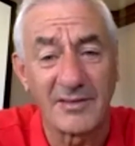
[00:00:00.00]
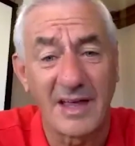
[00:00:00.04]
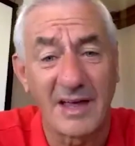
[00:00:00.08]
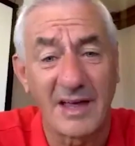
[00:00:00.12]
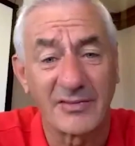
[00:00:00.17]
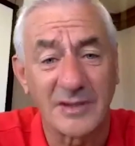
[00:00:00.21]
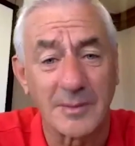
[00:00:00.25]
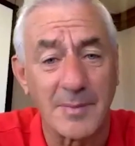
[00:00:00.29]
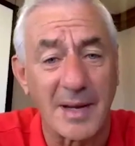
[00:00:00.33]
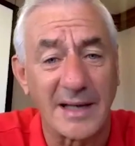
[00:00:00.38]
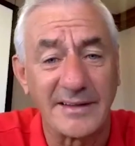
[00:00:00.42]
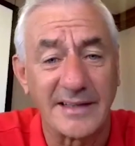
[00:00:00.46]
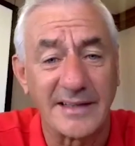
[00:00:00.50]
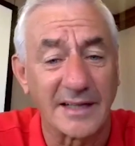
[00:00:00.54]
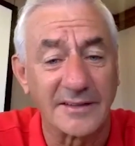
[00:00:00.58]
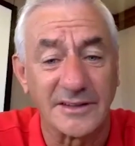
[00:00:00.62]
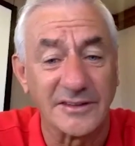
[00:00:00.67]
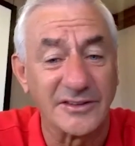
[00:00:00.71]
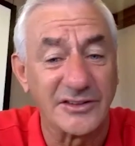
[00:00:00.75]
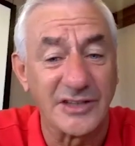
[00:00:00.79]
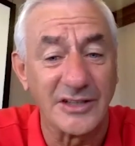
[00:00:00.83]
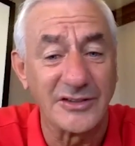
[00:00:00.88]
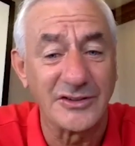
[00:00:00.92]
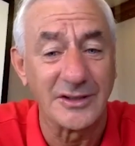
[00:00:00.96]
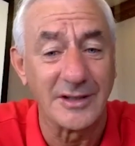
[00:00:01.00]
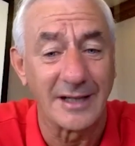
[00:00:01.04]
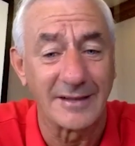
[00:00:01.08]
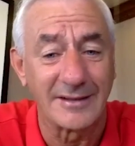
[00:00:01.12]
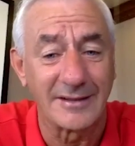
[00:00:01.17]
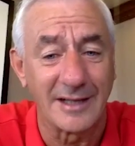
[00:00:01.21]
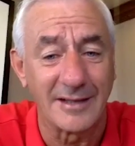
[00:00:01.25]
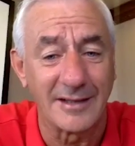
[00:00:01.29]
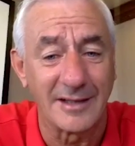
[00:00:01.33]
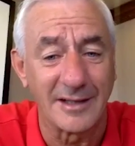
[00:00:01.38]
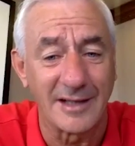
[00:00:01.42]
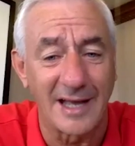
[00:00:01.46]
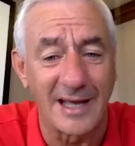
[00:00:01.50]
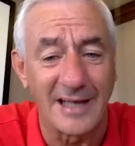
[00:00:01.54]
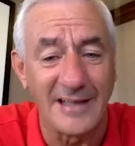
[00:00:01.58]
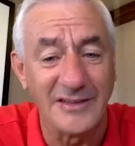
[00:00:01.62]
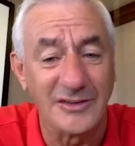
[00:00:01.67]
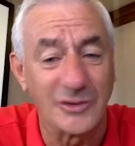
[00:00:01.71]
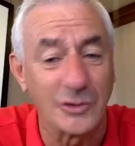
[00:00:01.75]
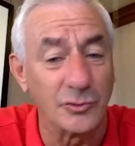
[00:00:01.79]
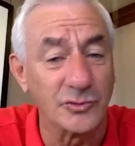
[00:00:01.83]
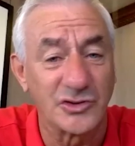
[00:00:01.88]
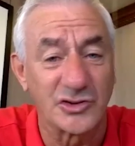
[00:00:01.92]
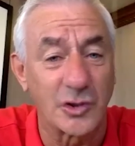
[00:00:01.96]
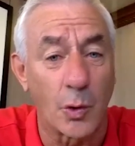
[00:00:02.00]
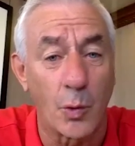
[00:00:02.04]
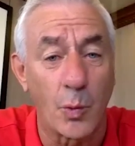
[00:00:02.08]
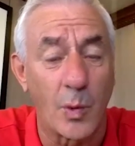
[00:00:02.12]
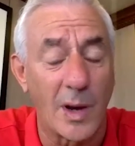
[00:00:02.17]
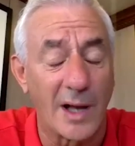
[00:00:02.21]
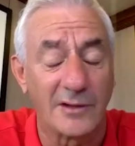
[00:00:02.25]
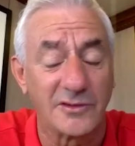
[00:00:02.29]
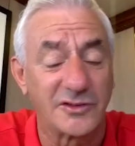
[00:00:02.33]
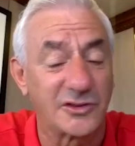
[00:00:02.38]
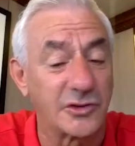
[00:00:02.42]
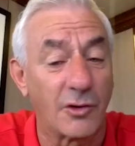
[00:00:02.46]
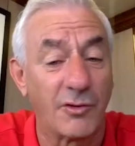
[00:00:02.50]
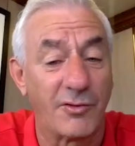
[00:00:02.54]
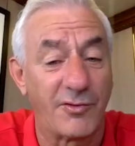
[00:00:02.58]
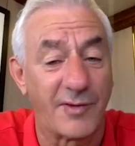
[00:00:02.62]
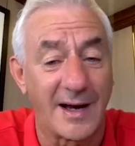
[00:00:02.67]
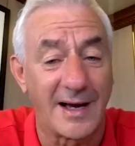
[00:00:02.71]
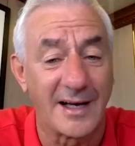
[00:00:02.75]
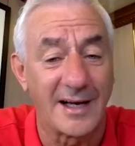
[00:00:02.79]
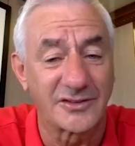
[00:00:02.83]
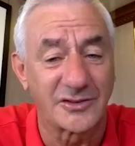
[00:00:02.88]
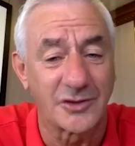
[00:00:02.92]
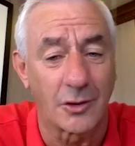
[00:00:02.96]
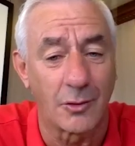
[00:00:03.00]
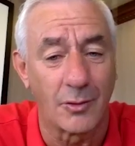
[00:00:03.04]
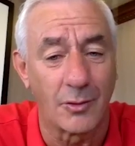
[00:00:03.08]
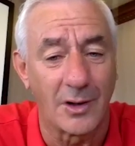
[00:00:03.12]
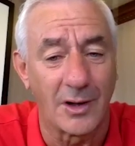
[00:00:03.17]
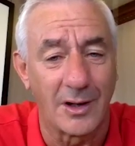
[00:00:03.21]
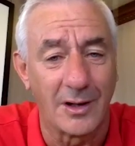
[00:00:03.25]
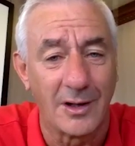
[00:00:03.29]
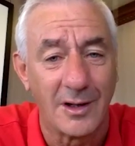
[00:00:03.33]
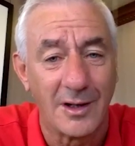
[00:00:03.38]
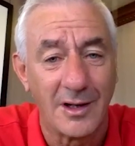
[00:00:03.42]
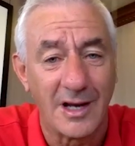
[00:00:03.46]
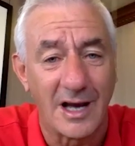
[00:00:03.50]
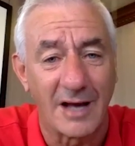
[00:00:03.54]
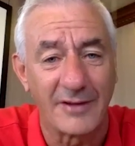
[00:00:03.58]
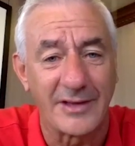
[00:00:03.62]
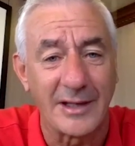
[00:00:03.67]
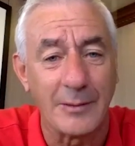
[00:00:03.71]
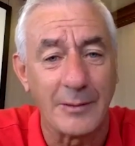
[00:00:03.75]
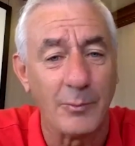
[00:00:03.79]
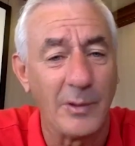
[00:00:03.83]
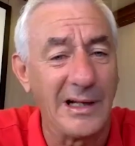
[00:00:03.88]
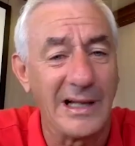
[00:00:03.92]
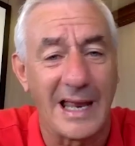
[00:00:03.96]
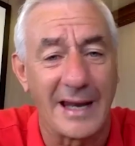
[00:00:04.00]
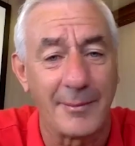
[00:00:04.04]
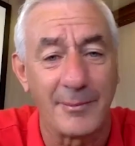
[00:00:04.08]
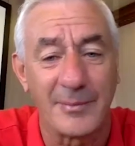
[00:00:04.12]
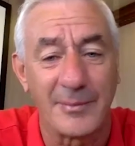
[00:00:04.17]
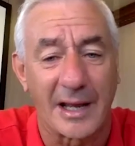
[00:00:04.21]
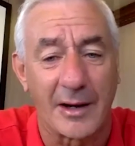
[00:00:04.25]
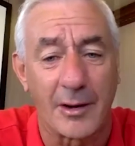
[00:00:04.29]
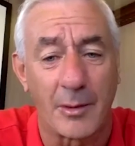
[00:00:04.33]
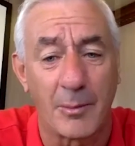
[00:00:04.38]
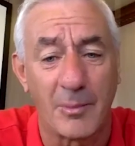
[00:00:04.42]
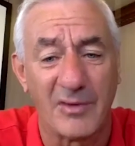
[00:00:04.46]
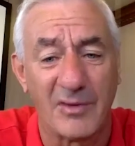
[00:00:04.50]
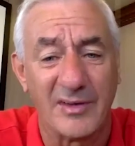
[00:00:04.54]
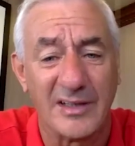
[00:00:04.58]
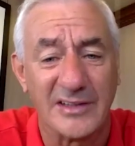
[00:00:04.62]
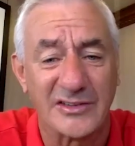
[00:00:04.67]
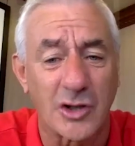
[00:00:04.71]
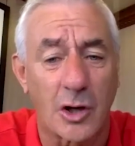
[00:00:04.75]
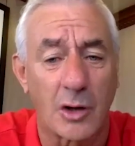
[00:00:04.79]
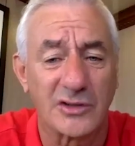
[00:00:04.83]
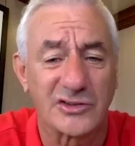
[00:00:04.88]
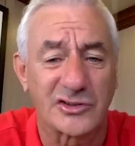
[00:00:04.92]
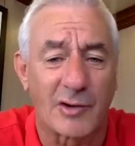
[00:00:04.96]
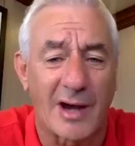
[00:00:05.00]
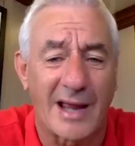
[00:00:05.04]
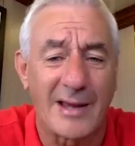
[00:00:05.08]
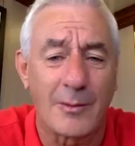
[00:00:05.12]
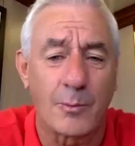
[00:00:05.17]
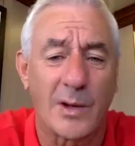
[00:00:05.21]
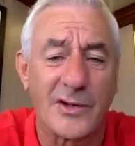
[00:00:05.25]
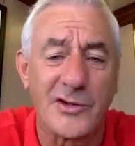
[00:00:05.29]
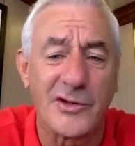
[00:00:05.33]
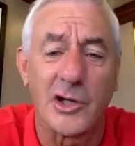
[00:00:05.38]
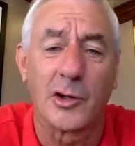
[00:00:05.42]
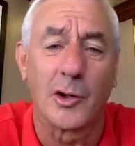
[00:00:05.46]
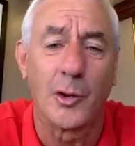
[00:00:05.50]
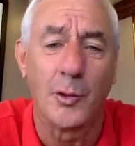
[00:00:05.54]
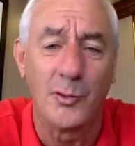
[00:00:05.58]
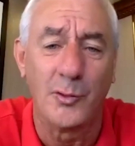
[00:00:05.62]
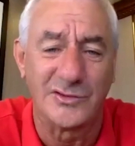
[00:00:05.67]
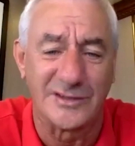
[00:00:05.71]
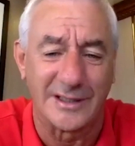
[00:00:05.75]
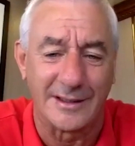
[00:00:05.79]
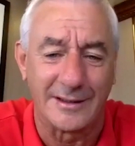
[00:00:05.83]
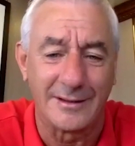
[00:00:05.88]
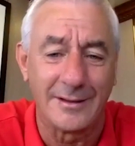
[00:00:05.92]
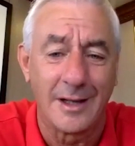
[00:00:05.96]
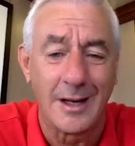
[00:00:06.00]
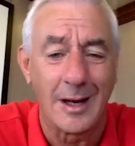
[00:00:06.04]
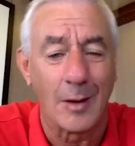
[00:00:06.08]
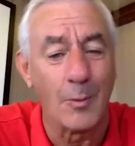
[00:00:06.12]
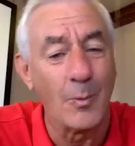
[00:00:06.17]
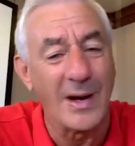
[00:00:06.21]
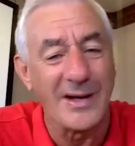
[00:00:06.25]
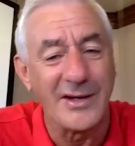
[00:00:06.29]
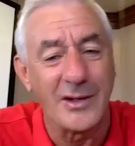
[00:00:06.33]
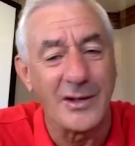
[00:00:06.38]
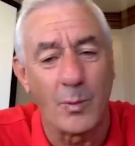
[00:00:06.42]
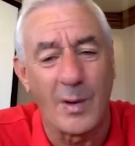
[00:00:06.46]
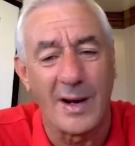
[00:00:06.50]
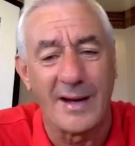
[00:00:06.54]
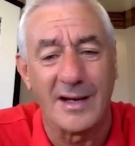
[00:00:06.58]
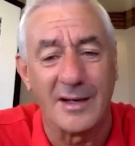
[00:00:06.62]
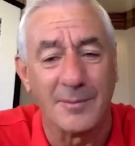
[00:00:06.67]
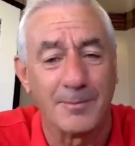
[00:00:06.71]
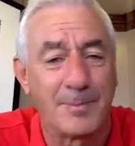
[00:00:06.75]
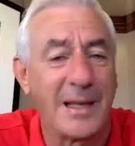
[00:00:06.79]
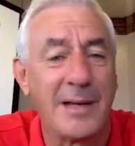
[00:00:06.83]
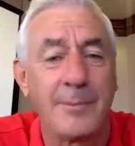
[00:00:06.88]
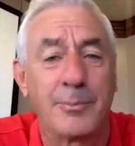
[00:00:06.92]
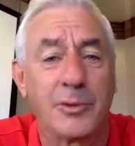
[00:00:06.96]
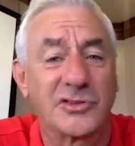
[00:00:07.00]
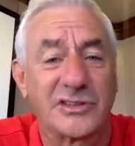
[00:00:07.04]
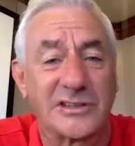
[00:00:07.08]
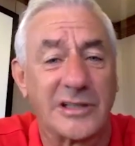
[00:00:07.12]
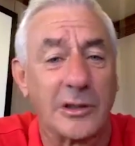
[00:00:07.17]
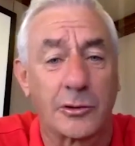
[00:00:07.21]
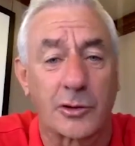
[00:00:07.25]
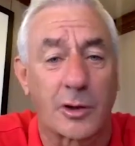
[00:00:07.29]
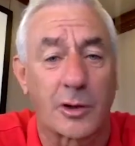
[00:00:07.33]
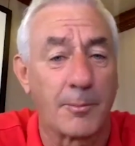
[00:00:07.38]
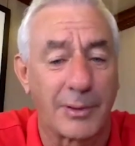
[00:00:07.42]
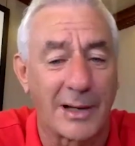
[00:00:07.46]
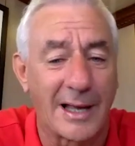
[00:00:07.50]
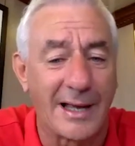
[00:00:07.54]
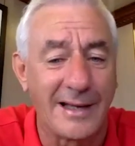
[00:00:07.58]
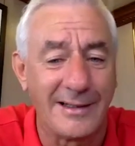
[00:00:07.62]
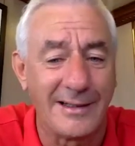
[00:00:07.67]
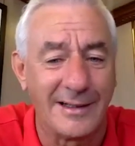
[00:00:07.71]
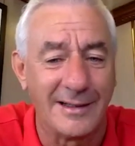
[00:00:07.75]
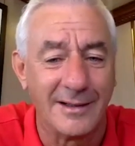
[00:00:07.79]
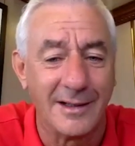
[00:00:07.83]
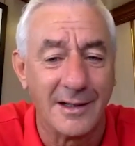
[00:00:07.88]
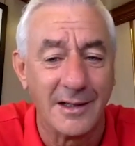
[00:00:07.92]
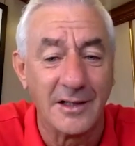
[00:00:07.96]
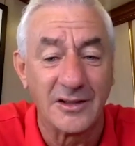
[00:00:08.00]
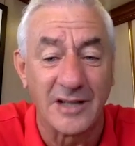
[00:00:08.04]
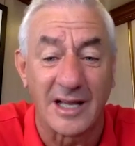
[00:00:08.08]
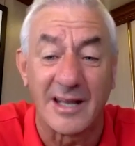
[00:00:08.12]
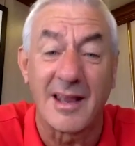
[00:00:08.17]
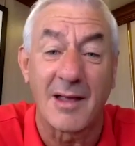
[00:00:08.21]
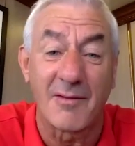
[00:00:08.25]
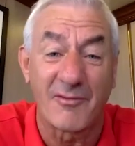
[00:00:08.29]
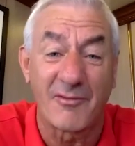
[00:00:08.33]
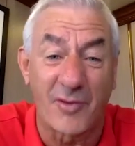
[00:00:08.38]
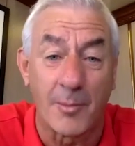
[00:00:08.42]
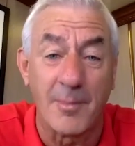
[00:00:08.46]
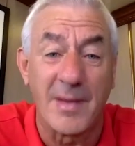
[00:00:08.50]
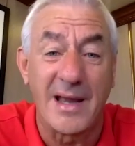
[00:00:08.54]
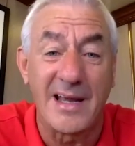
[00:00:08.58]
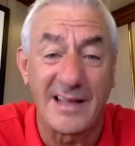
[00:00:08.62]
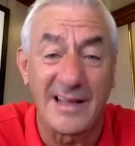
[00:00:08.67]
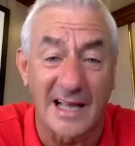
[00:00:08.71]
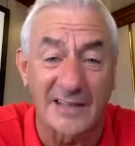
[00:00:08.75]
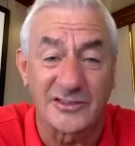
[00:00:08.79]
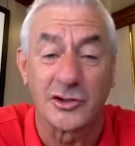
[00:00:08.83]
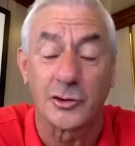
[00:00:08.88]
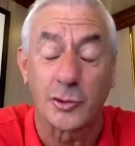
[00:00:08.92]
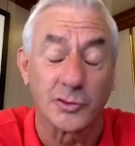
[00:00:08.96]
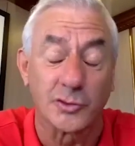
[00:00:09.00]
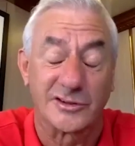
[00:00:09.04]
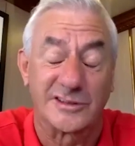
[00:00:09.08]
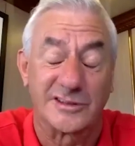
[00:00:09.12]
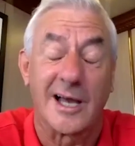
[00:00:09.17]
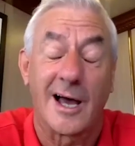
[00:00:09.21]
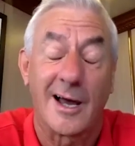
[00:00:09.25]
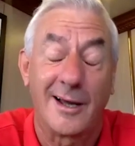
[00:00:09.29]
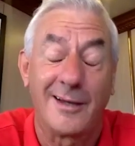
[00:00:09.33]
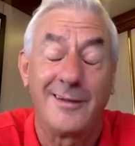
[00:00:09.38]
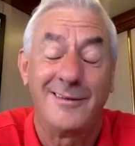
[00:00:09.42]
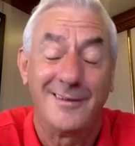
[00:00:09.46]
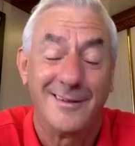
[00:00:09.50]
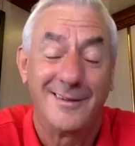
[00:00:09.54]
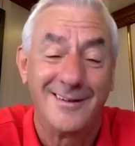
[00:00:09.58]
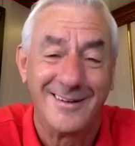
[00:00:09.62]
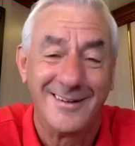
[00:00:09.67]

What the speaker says: They have to make that decision at the end of the day. He's done so well so far, so I think we let him get on with it. So it's great when you're losing, and when you're winning, people still complaining. And for me, that's a good sign.